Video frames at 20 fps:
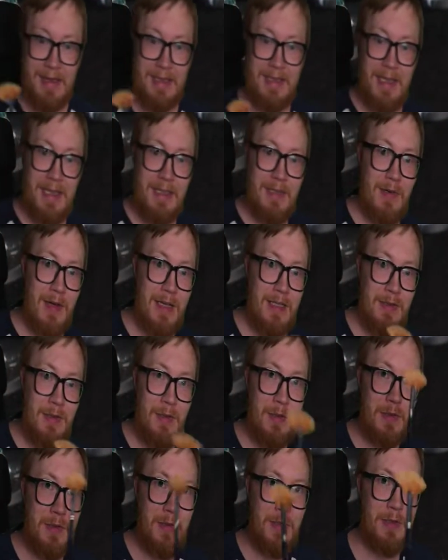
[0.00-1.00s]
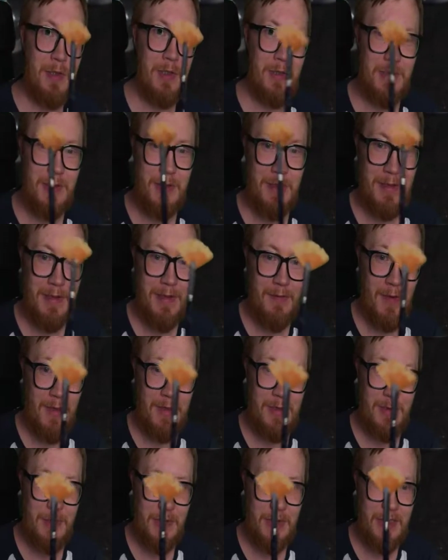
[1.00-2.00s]
exaggerate now. You don't want
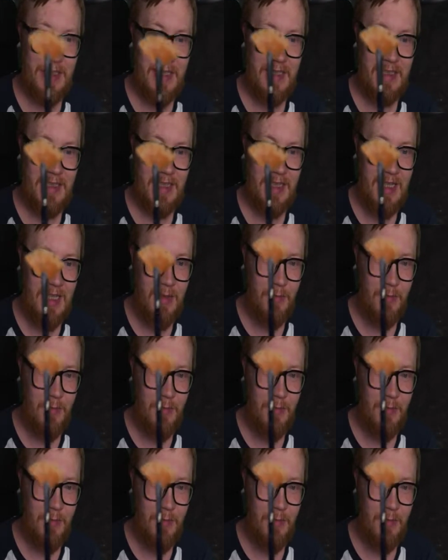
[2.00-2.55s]
to use this,